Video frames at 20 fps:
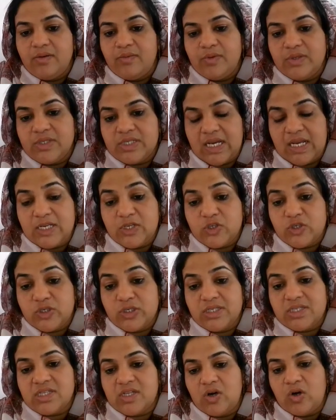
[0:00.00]
which
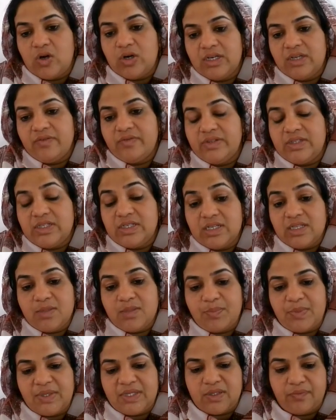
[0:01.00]
ensures order within a
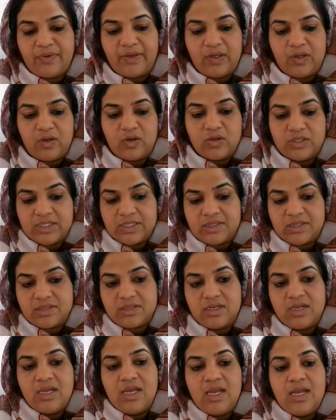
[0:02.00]
specific context.